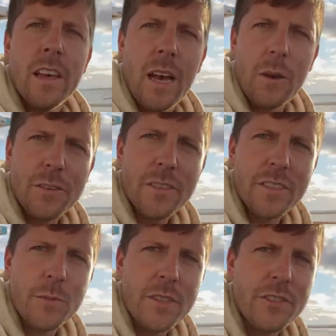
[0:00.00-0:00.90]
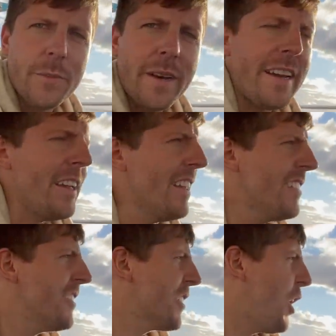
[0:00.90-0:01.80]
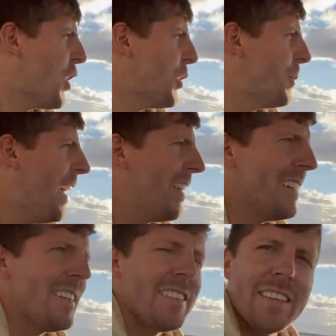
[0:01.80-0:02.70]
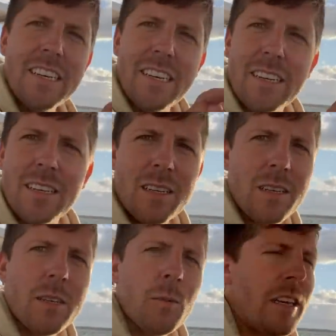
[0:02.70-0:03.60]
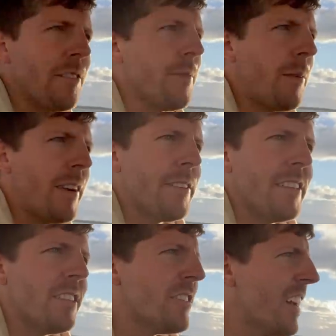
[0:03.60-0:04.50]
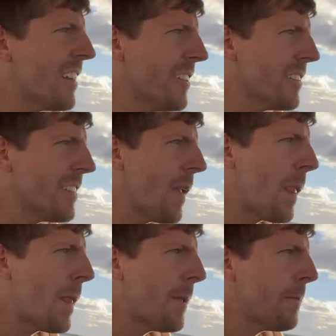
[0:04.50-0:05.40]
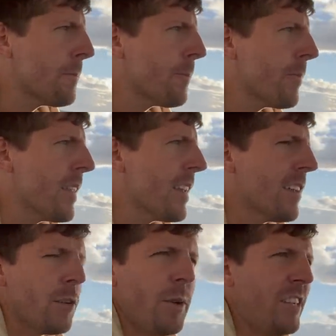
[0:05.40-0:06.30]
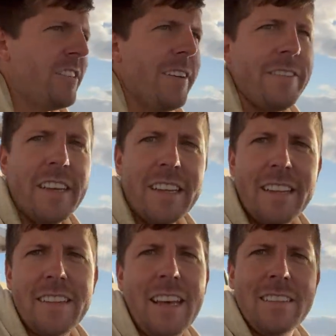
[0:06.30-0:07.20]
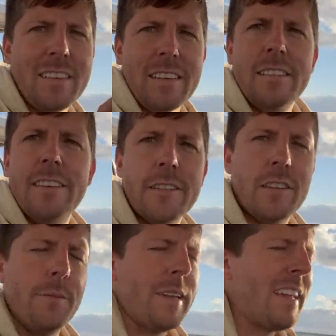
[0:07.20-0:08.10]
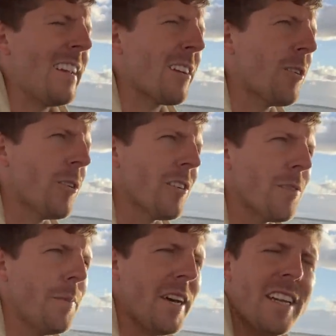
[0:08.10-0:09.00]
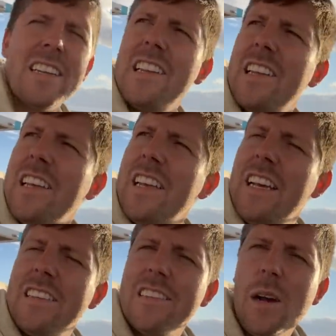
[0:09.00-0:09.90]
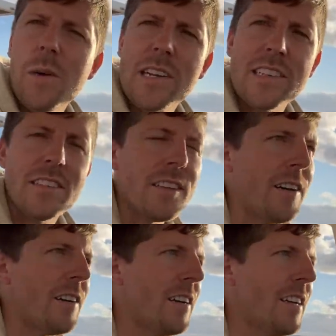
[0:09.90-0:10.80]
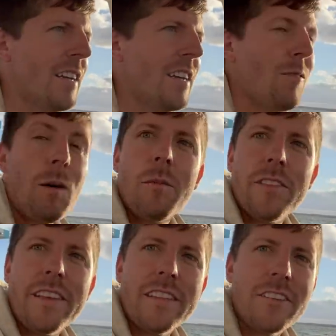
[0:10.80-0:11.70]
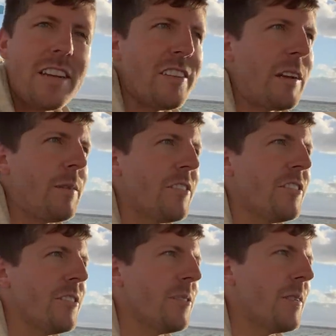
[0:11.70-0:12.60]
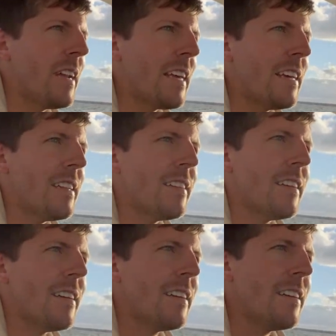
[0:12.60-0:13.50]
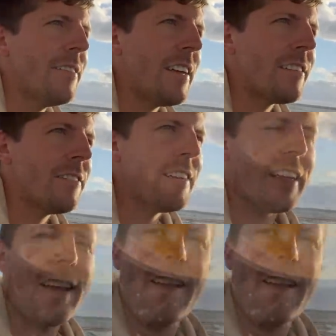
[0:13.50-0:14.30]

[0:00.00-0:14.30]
I was going to switch to my electric autopilot to weave my way through these channels because the wind's shifting and that steers on a magnetic course, but it's not working. So one more thing to try to troubleshoot when I get to Västervik.